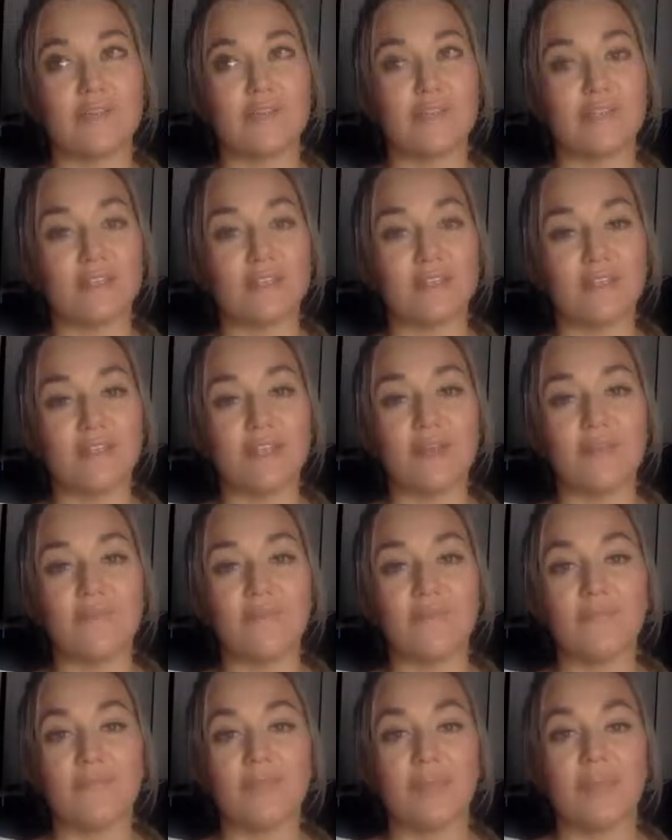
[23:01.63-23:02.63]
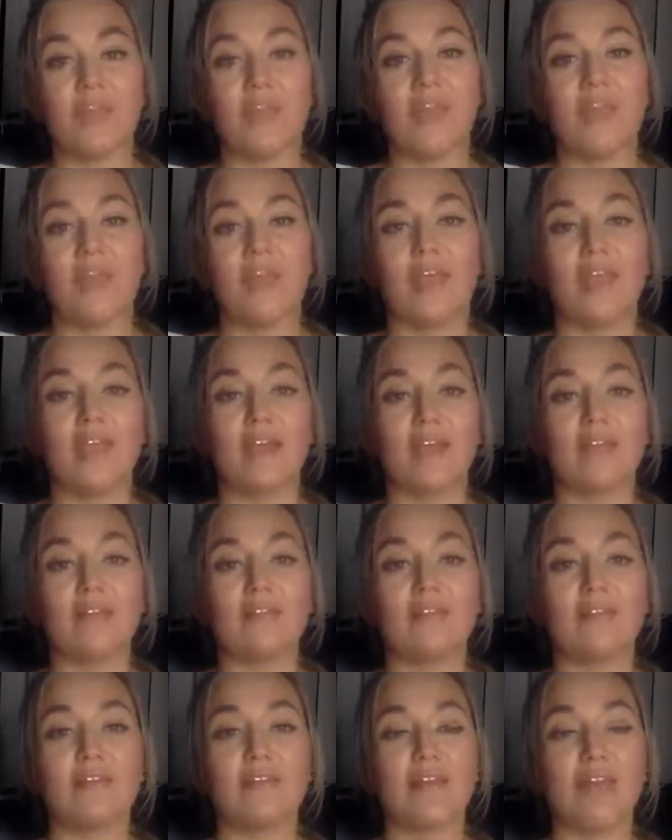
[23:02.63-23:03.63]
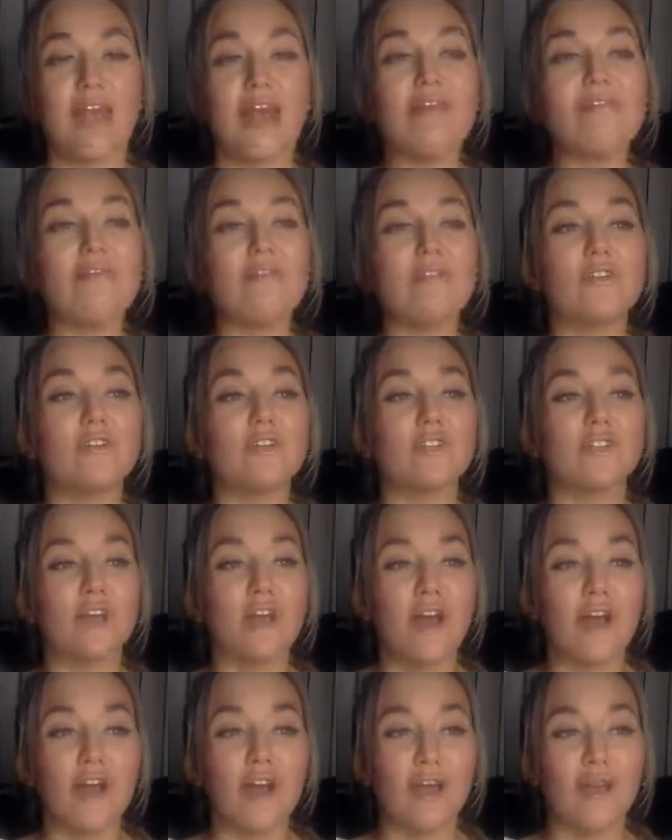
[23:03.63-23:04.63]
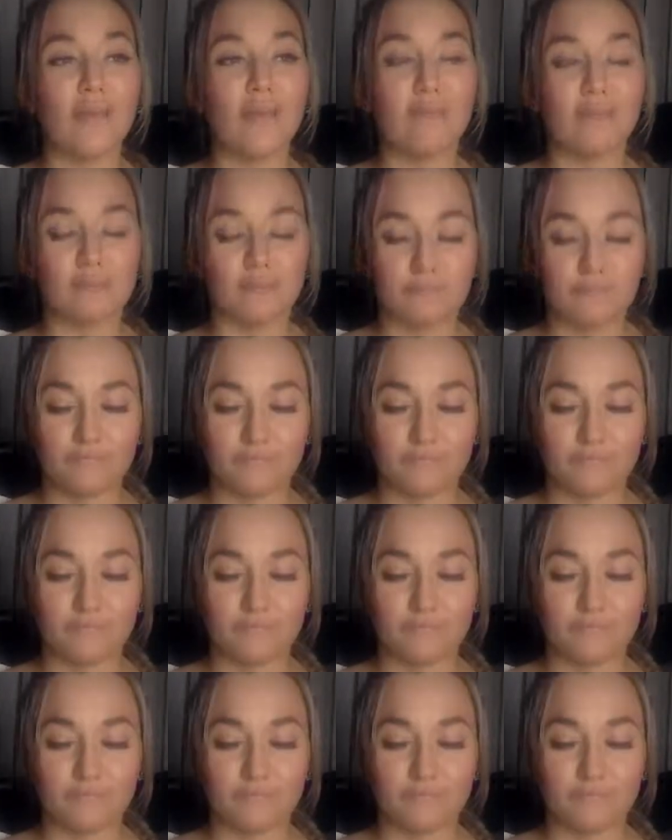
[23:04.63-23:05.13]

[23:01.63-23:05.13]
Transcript: recently, and uh, the average time